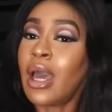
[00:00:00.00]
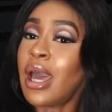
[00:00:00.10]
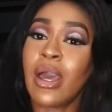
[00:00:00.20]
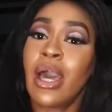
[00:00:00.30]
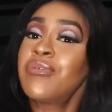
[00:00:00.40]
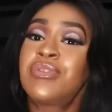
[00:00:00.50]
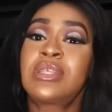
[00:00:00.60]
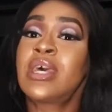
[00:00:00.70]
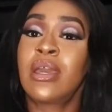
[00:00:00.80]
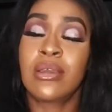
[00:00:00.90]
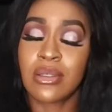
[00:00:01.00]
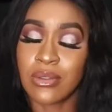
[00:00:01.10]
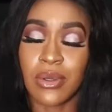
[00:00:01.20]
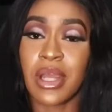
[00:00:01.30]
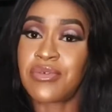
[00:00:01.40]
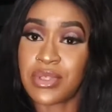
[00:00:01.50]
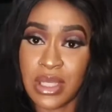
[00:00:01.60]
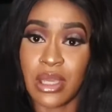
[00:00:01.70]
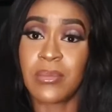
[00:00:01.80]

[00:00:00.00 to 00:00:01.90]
half the time, not half the time,